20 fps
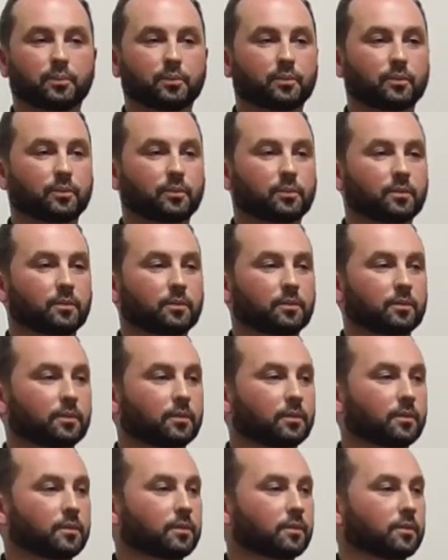
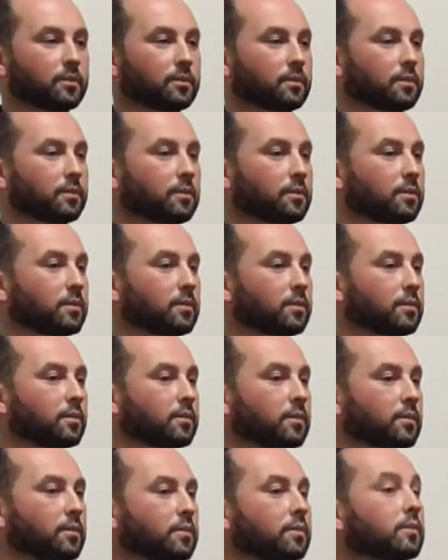
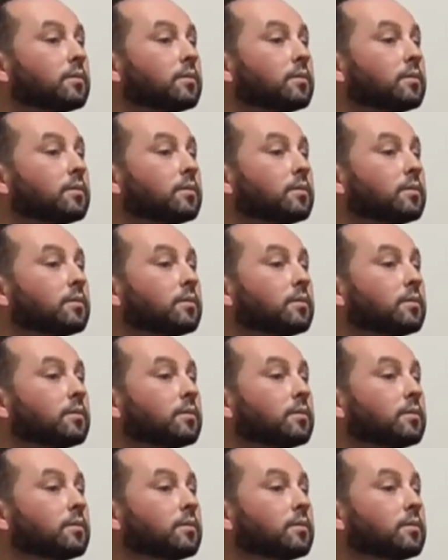(no one is talking)